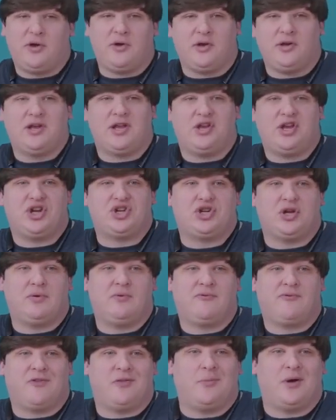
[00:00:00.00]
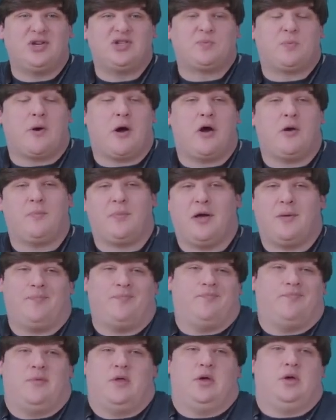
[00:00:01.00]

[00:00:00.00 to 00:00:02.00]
good condition for the most part, but